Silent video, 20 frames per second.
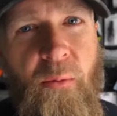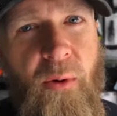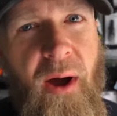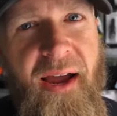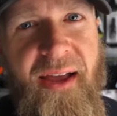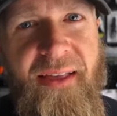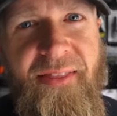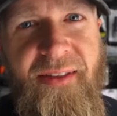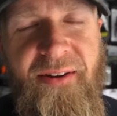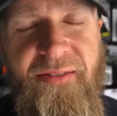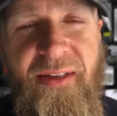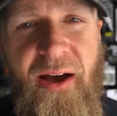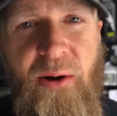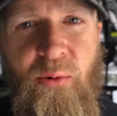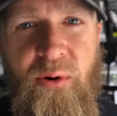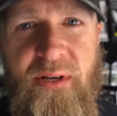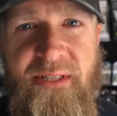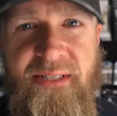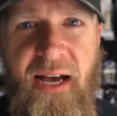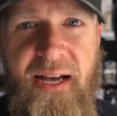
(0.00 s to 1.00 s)
right, and there that
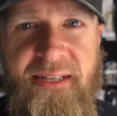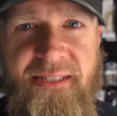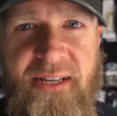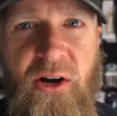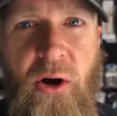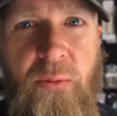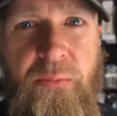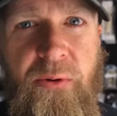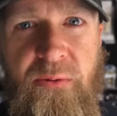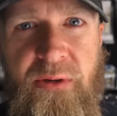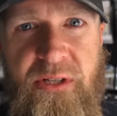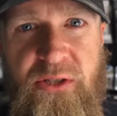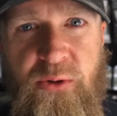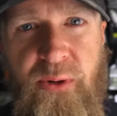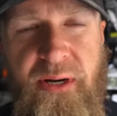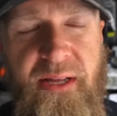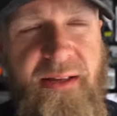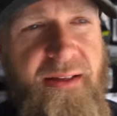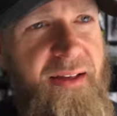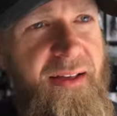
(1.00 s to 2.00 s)
was, guys. I hope you
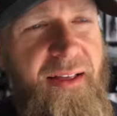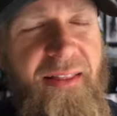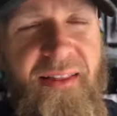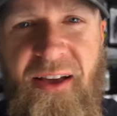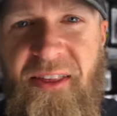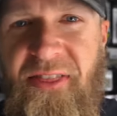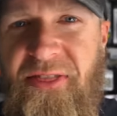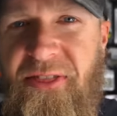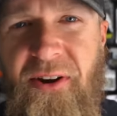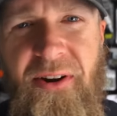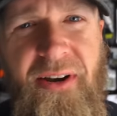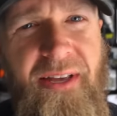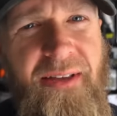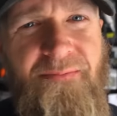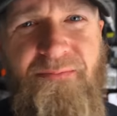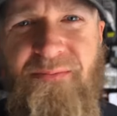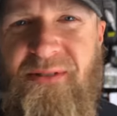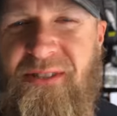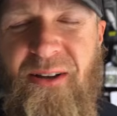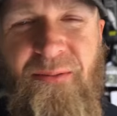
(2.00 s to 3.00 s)
enjoyed it. Like
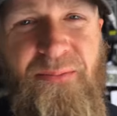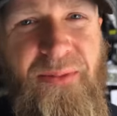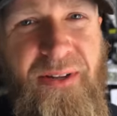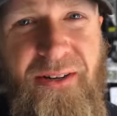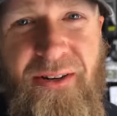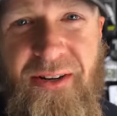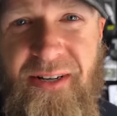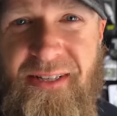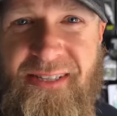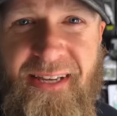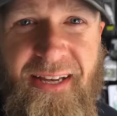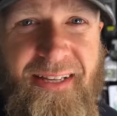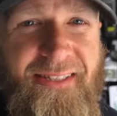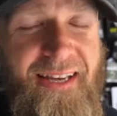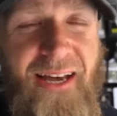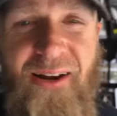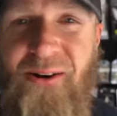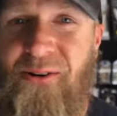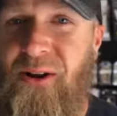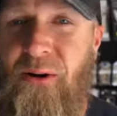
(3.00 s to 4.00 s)
30 something hook
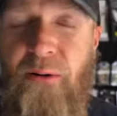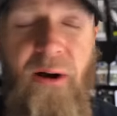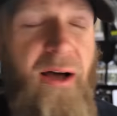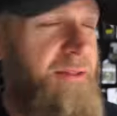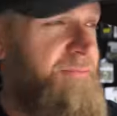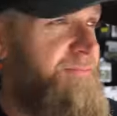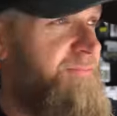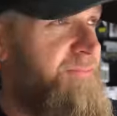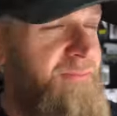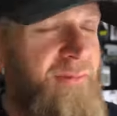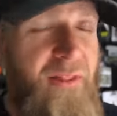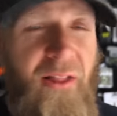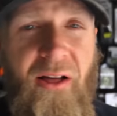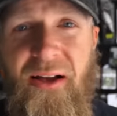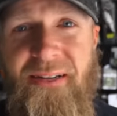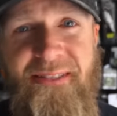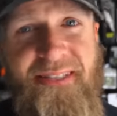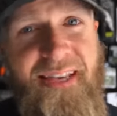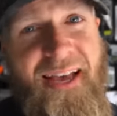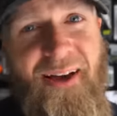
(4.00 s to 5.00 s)
sets. I don't know. I
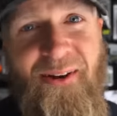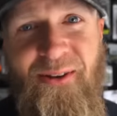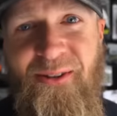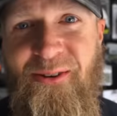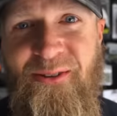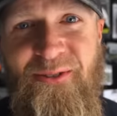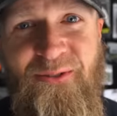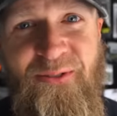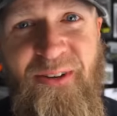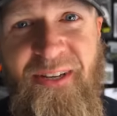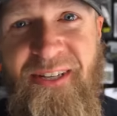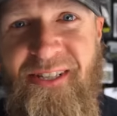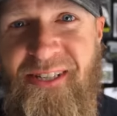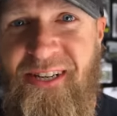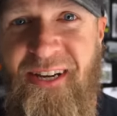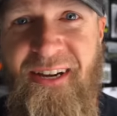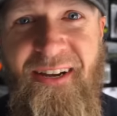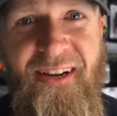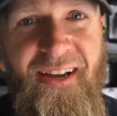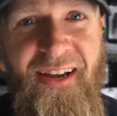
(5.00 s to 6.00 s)
lost count of those
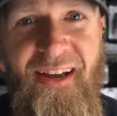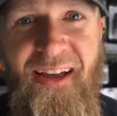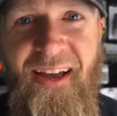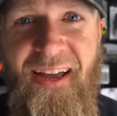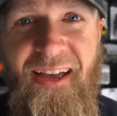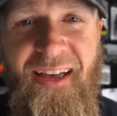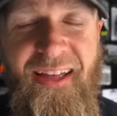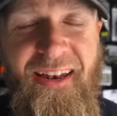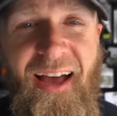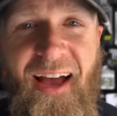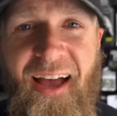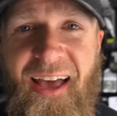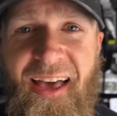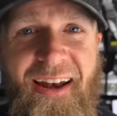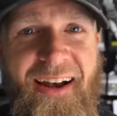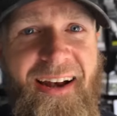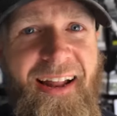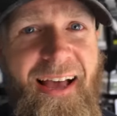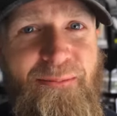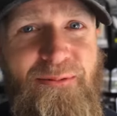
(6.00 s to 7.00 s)
fish, and I
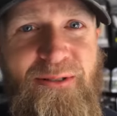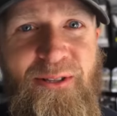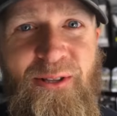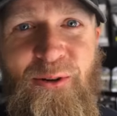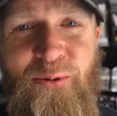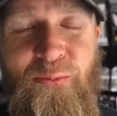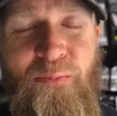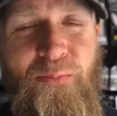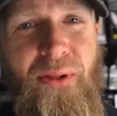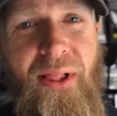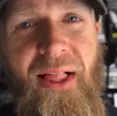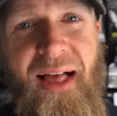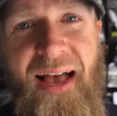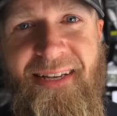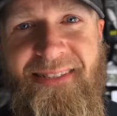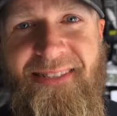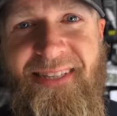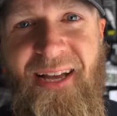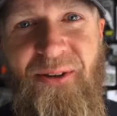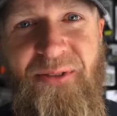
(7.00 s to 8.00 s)
had an absolute
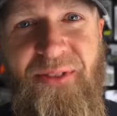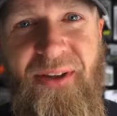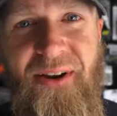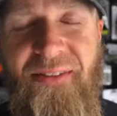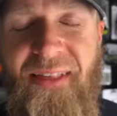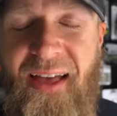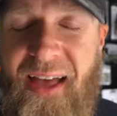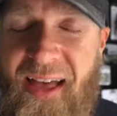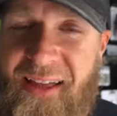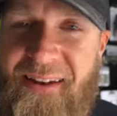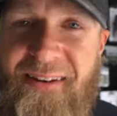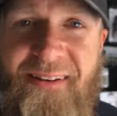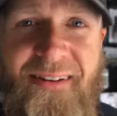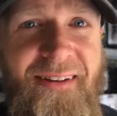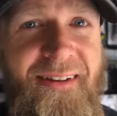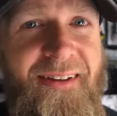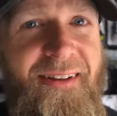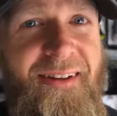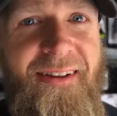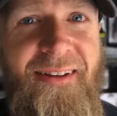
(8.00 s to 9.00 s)
blast out there. That
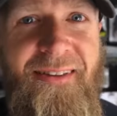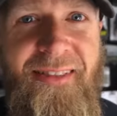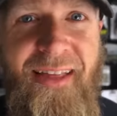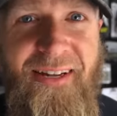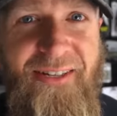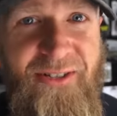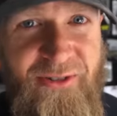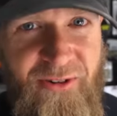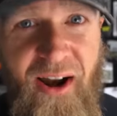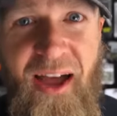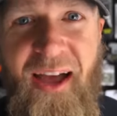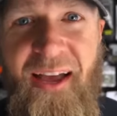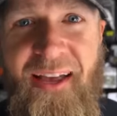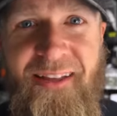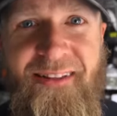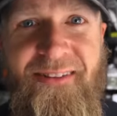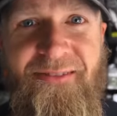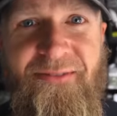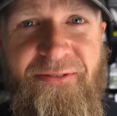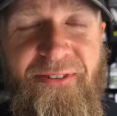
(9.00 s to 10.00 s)
that
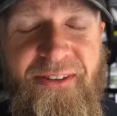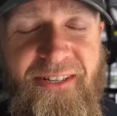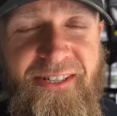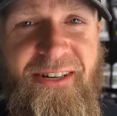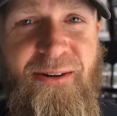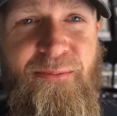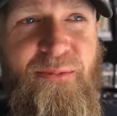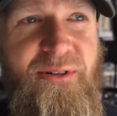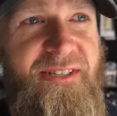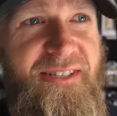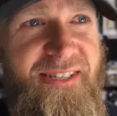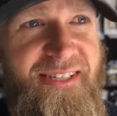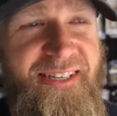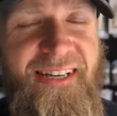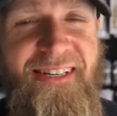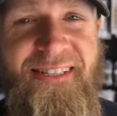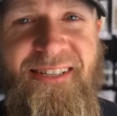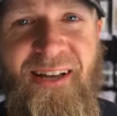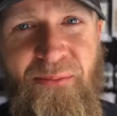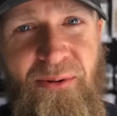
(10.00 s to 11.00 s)
dragon, fish number
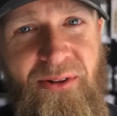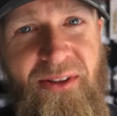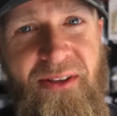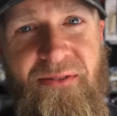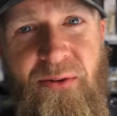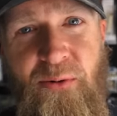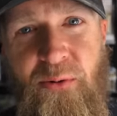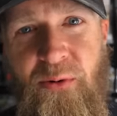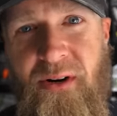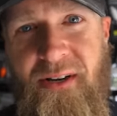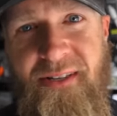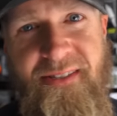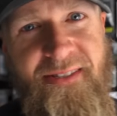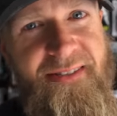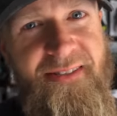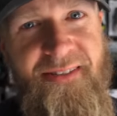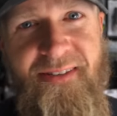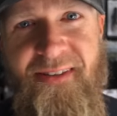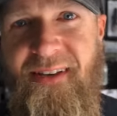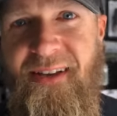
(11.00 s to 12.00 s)
six, I believe it
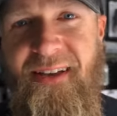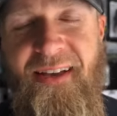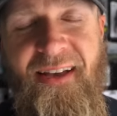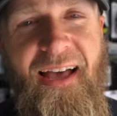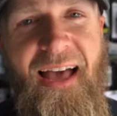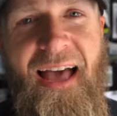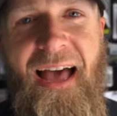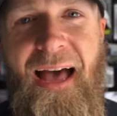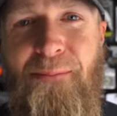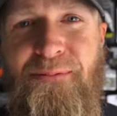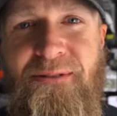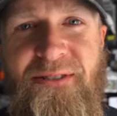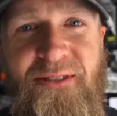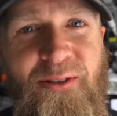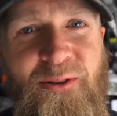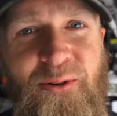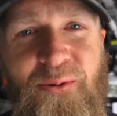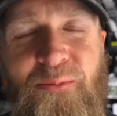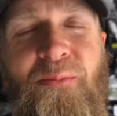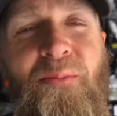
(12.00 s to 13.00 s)
was.
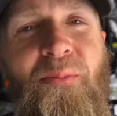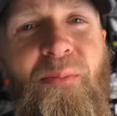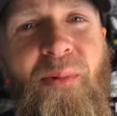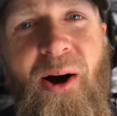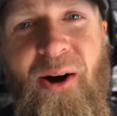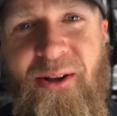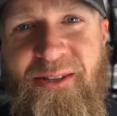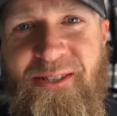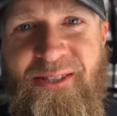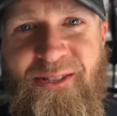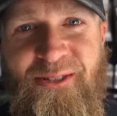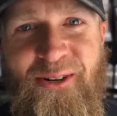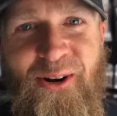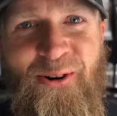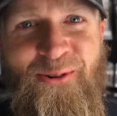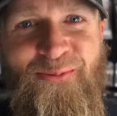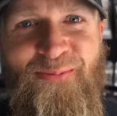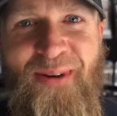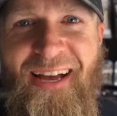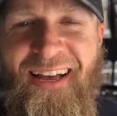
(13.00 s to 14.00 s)
Absolute
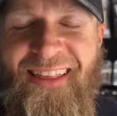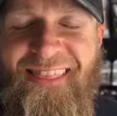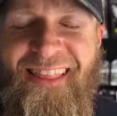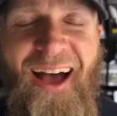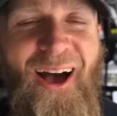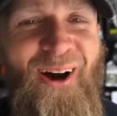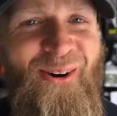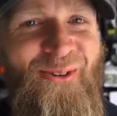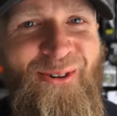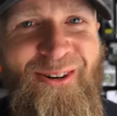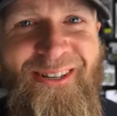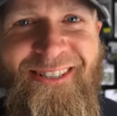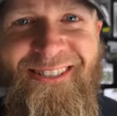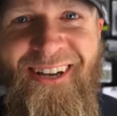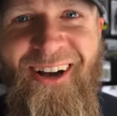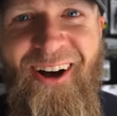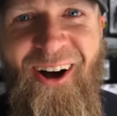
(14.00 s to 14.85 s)
monstro, man. That was